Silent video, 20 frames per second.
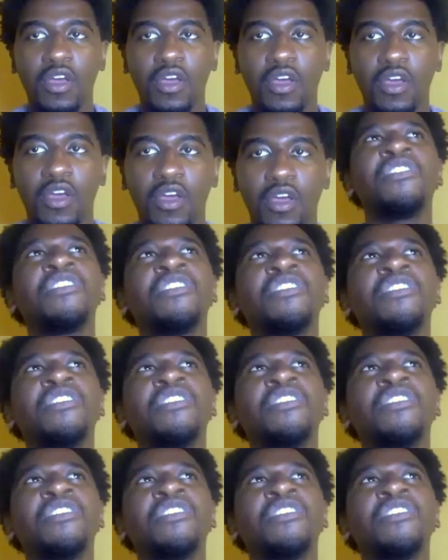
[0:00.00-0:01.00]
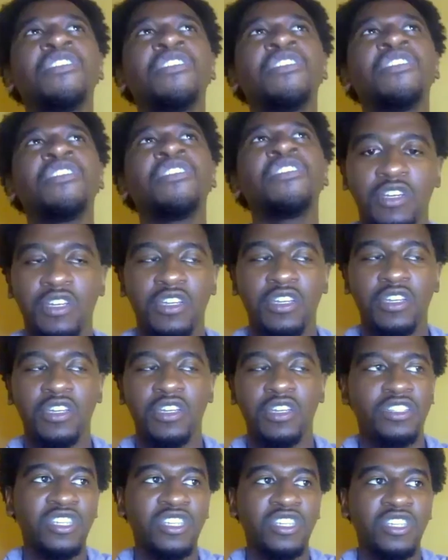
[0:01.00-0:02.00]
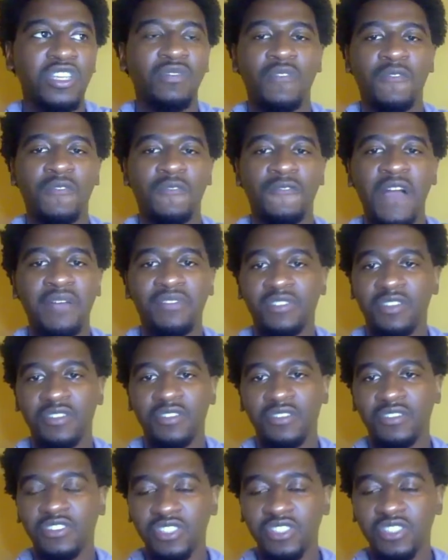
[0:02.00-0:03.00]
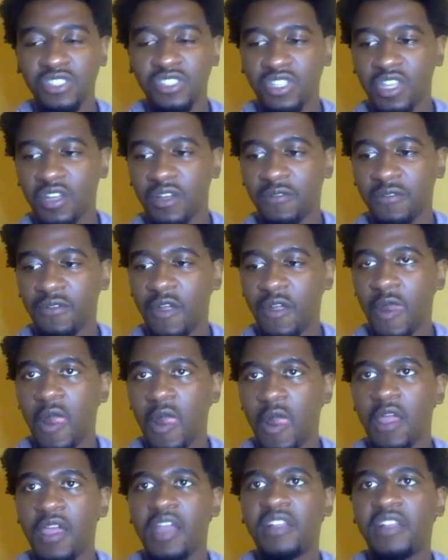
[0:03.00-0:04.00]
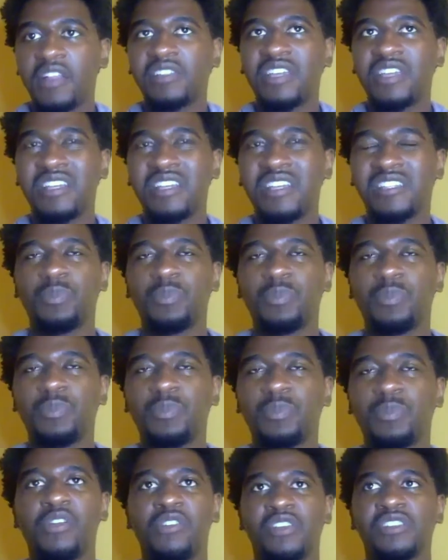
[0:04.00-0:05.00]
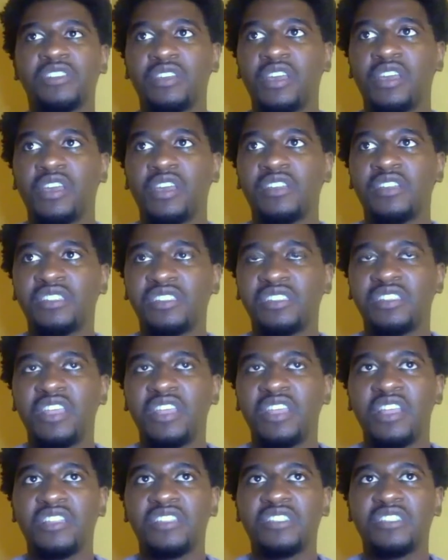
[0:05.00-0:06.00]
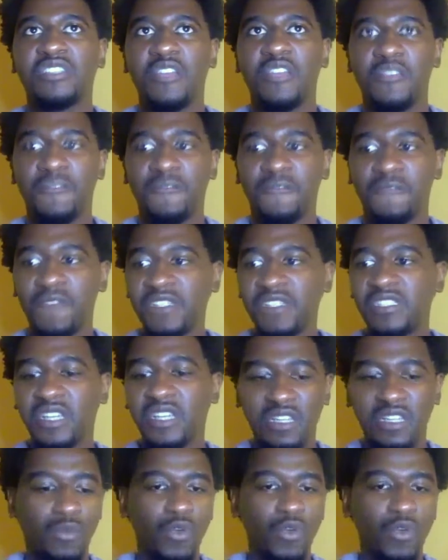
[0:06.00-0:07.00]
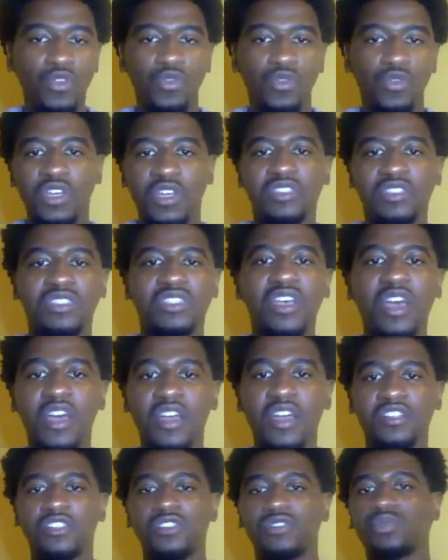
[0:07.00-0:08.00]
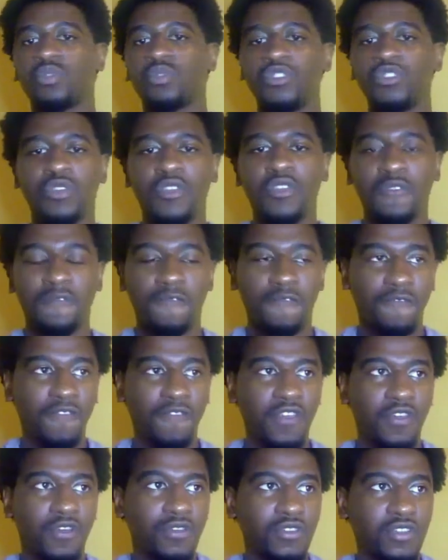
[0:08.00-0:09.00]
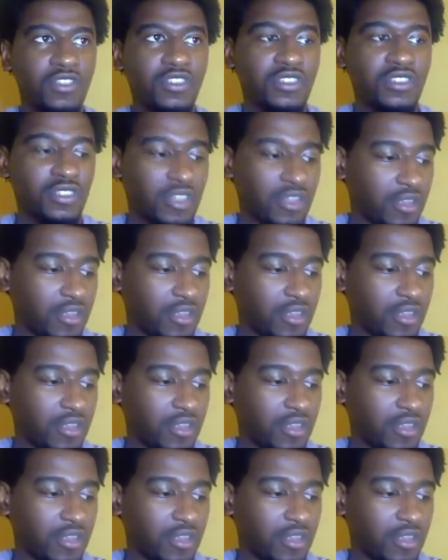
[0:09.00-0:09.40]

And when you really think of sensory, just think of the 5 senses. Just think of it's experiencing. It's physically what you can touch, what you can feel.